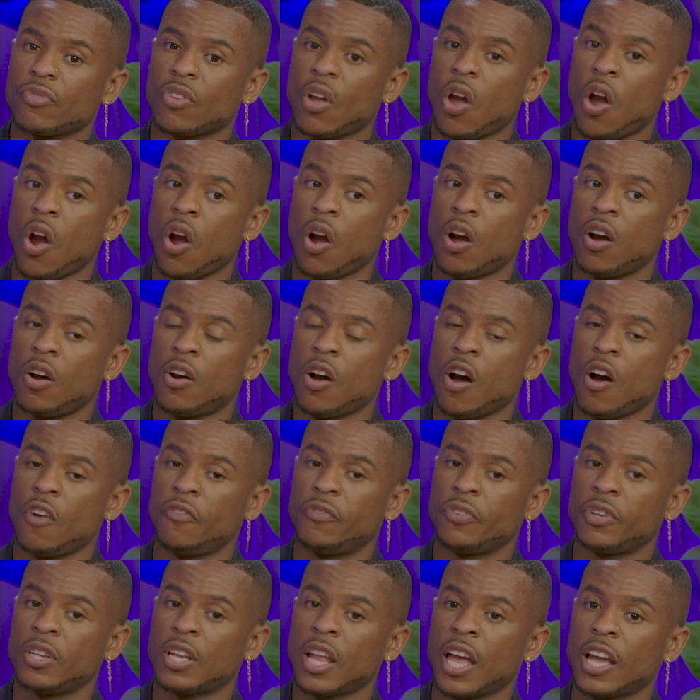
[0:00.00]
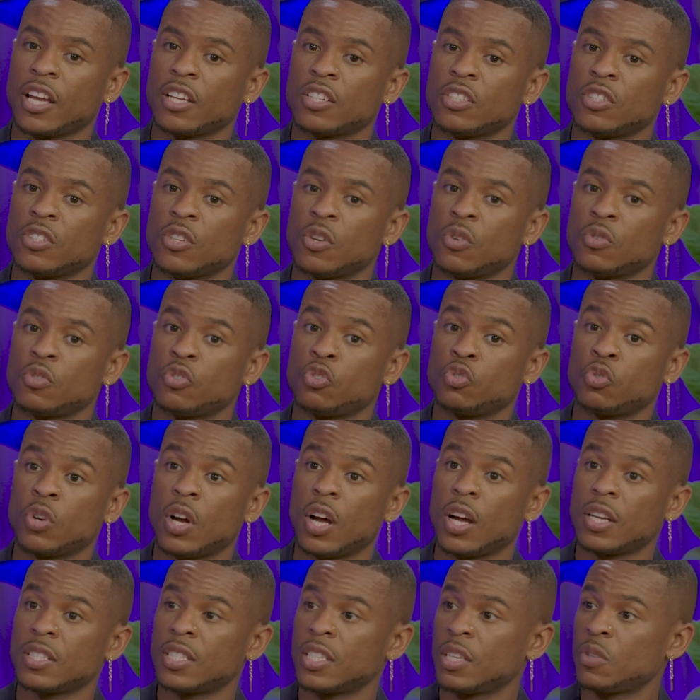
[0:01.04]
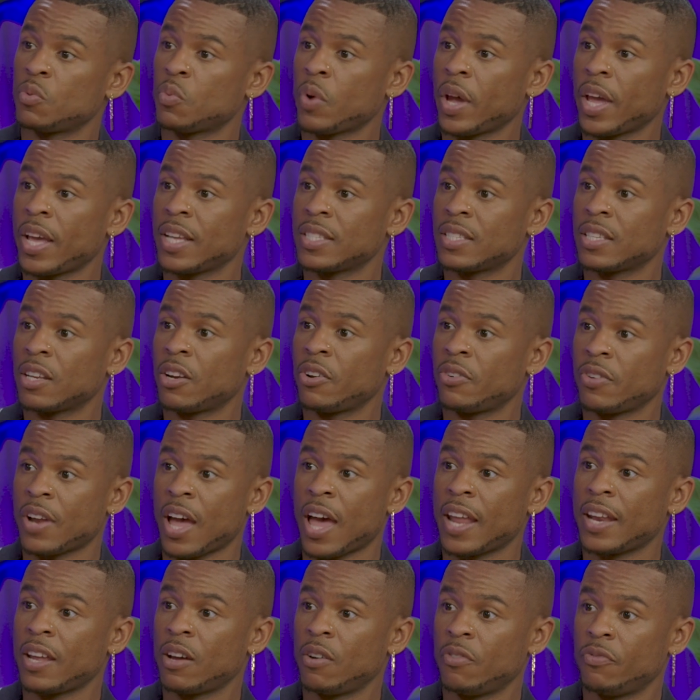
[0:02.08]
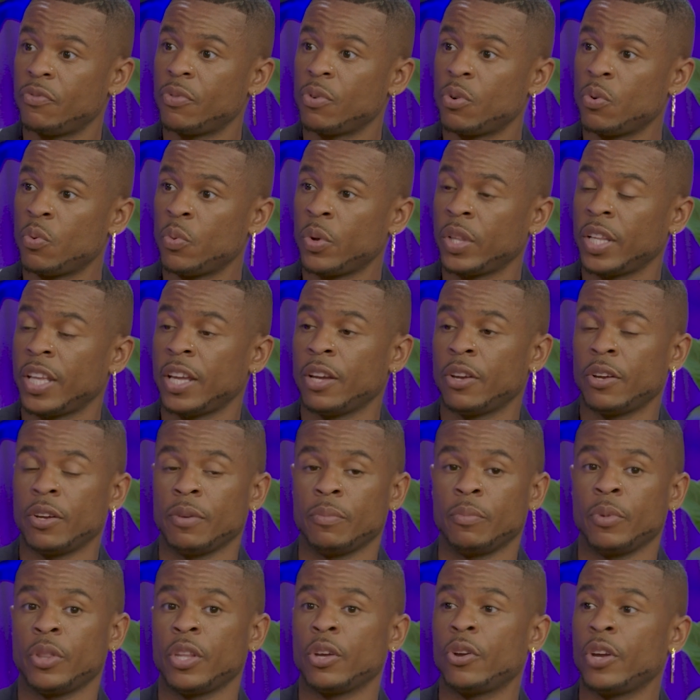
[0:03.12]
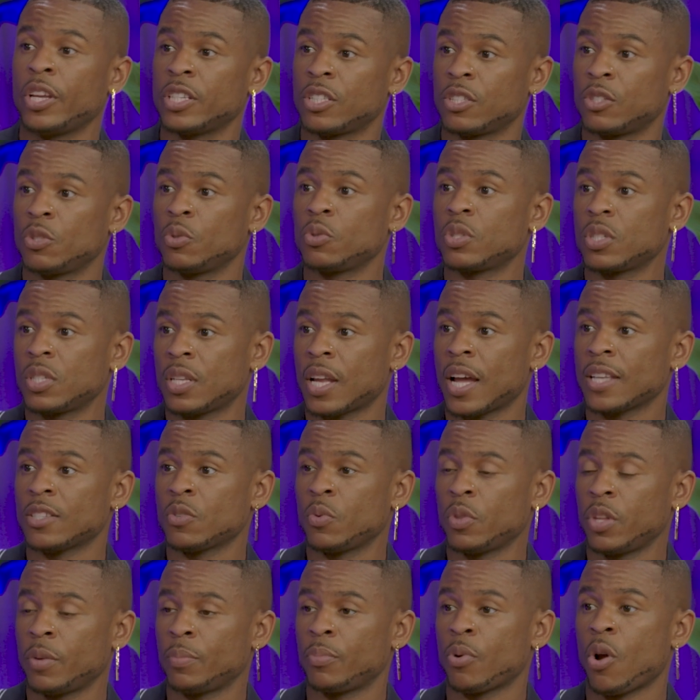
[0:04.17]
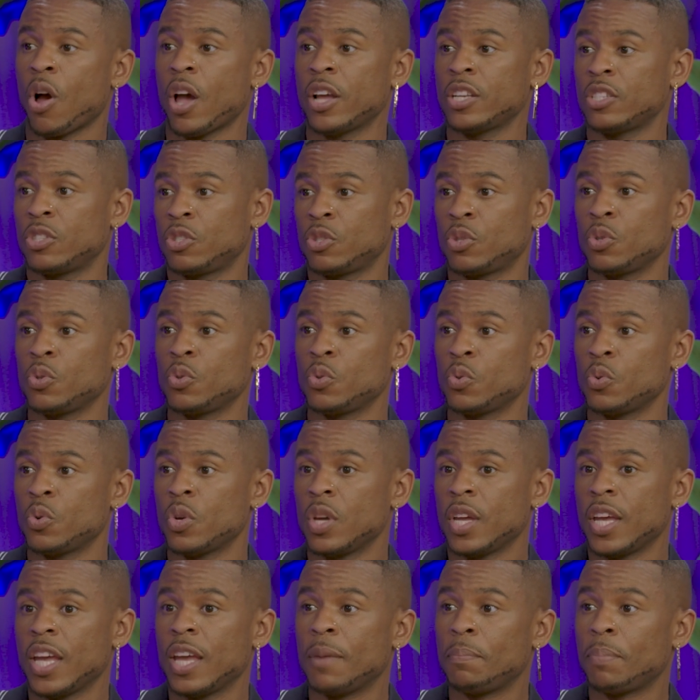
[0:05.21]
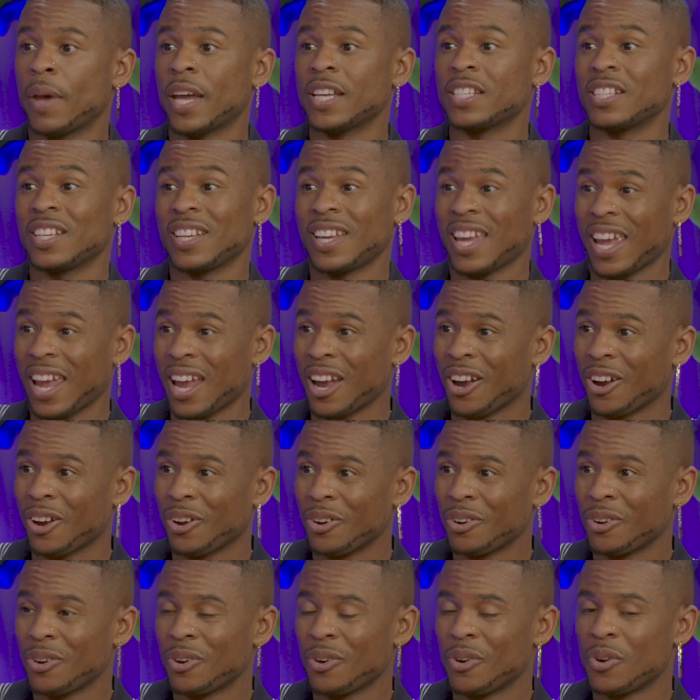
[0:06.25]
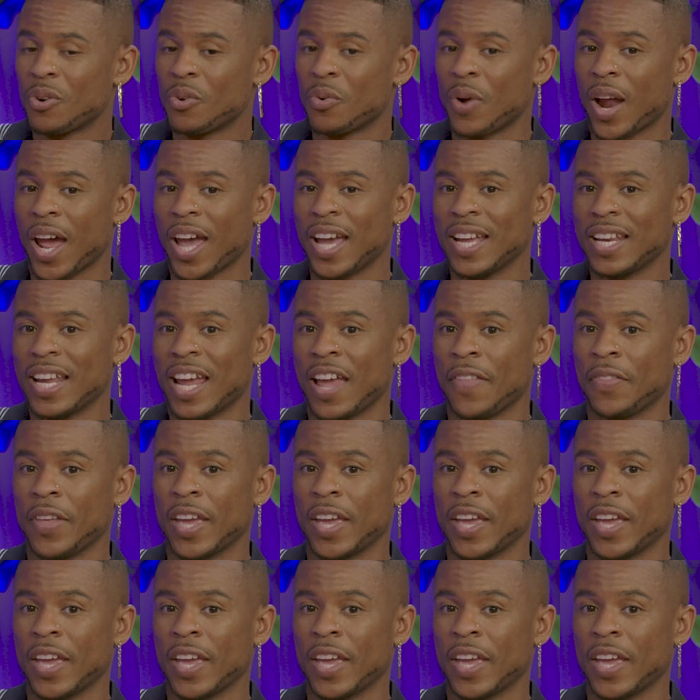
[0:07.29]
are often like, drugged in ways that are not helpful when they're institutionalized or when they're brought into inpatient care, right? And